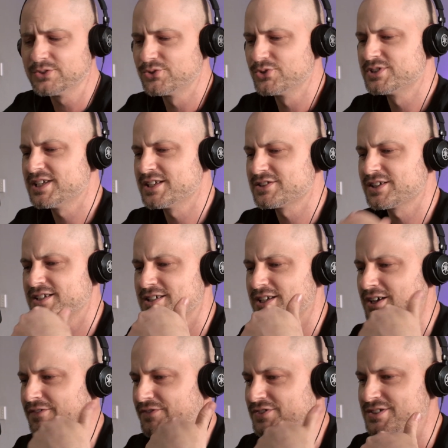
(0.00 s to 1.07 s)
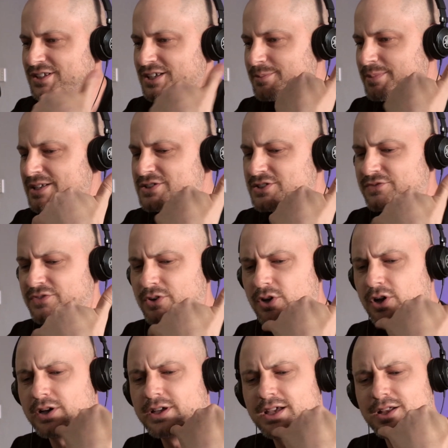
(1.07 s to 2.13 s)
Dude sounds like he's half asleep, answers the phone.
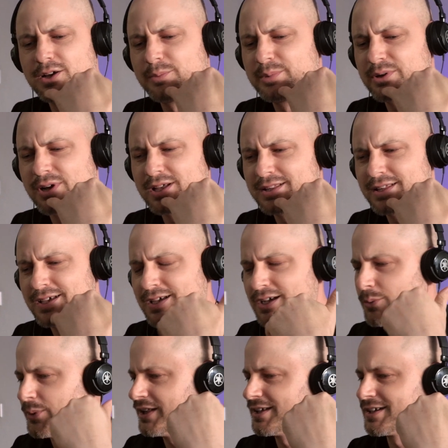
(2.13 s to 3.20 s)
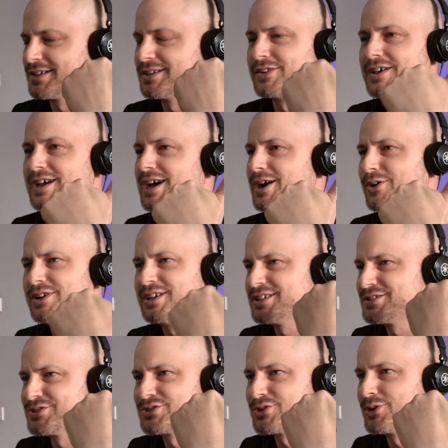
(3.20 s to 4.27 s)
Oh, yeah, I'll be right there. I wait like another hour. He
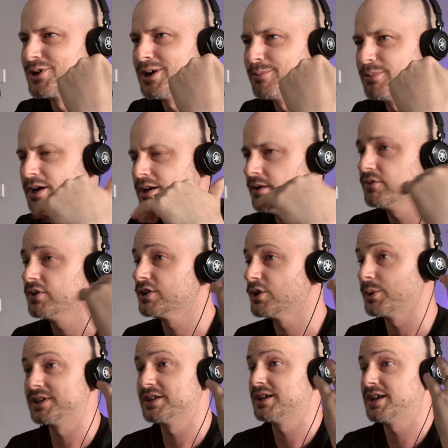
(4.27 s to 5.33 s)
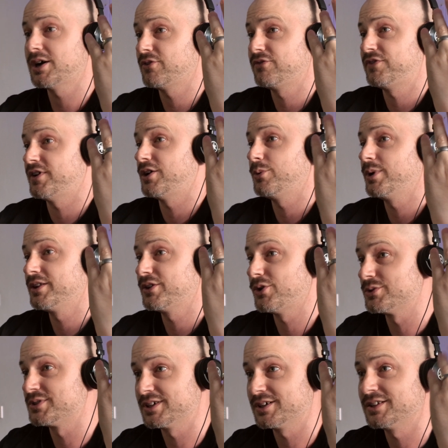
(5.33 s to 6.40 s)
hasn't shown up. I've got no idea how far away the
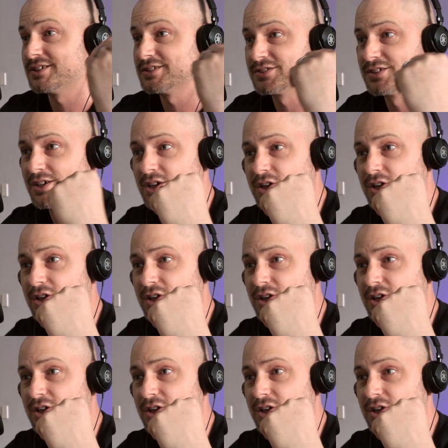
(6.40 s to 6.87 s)
hotel is.